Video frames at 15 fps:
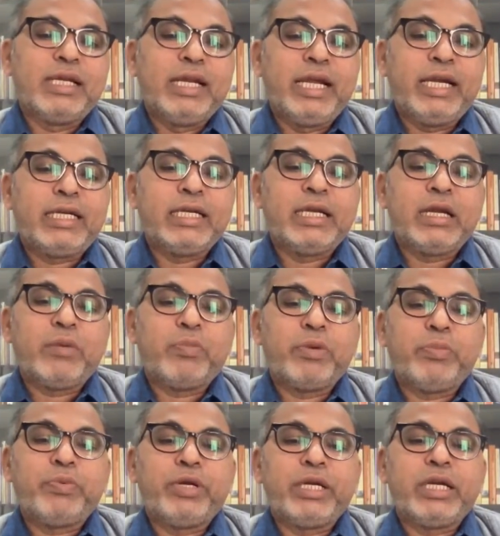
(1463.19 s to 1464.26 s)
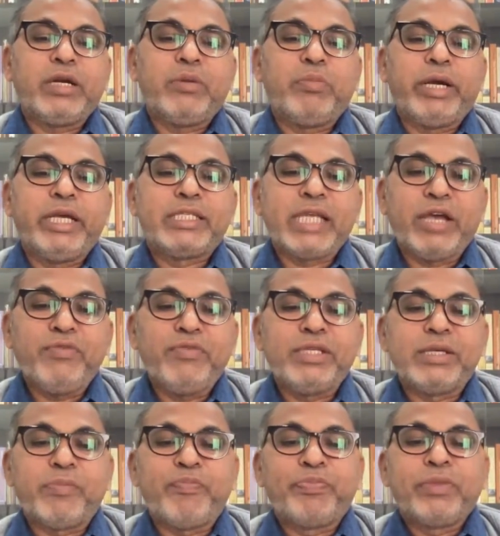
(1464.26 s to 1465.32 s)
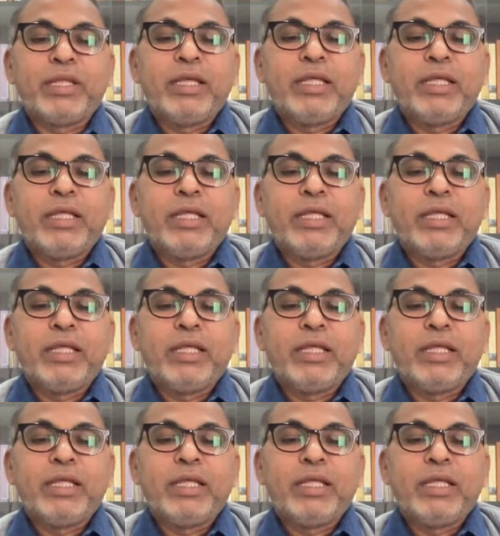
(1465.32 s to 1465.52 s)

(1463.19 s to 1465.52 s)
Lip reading: later appropriated by Cyberism.